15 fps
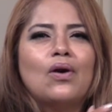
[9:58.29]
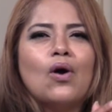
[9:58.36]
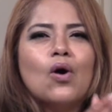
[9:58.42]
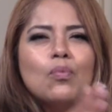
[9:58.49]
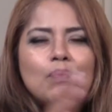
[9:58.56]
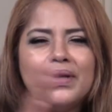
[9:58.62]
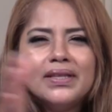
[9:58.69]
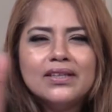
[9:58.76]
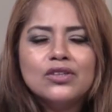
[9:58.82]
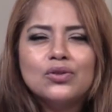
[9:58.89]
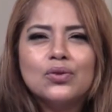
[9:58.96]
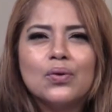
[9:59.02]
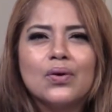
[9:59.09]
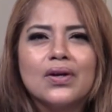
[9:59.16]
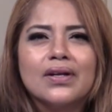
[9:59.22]
open the
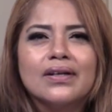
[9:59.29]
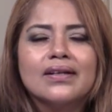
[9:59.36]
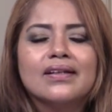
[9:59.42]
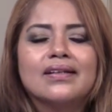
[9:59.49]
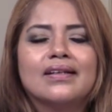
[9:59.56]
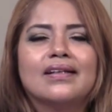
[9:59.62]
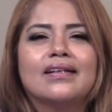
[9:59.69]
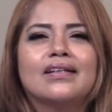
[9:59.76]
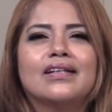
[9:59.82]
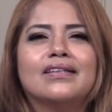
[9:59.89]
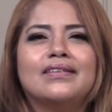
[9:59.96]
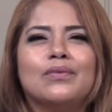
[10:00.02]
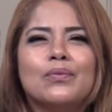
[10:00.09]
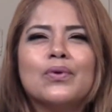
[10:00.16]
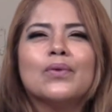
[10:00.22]
door
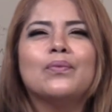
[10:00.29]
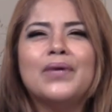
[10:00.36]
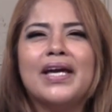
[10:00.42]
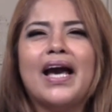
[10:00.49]
where we